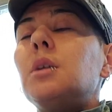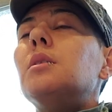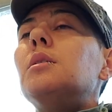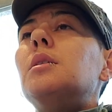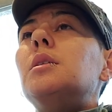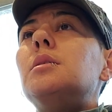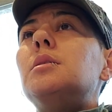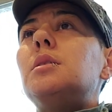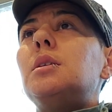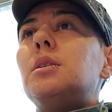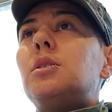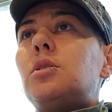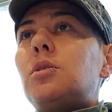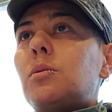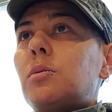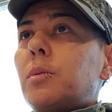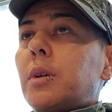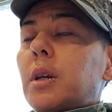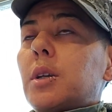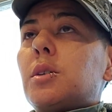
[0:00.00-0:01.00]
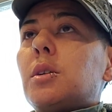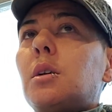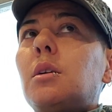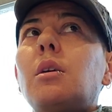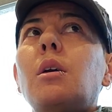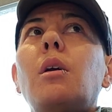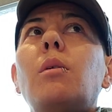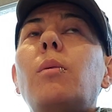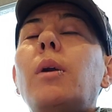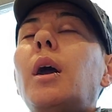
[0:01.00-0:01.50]
the
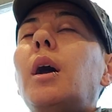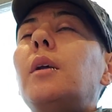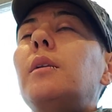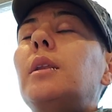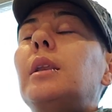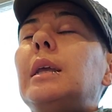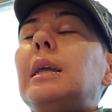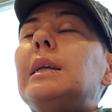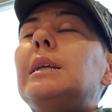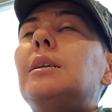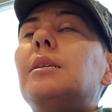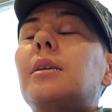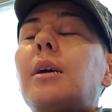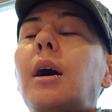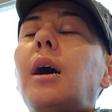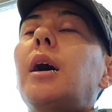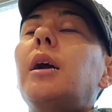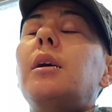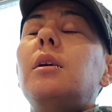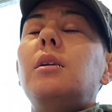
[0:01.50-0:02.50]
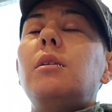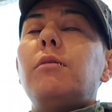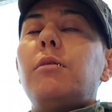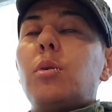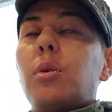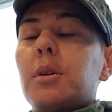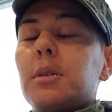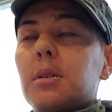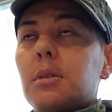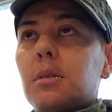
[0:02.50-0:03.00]
situation around the entire
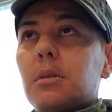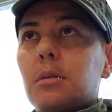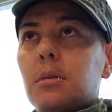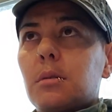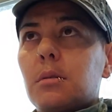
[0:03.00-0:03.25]
divorce